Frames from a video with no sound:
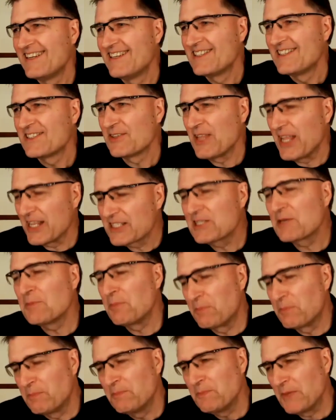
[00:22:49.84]
So that's
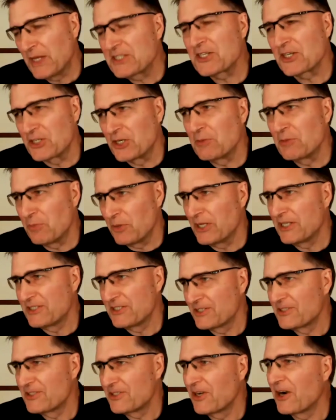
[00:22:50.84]
a that's a good place
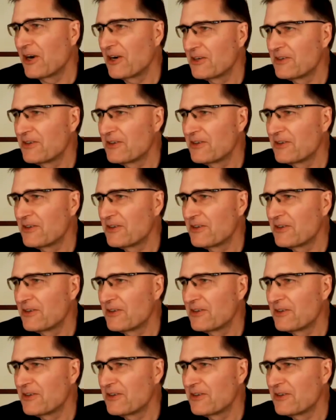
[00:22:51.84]
to start.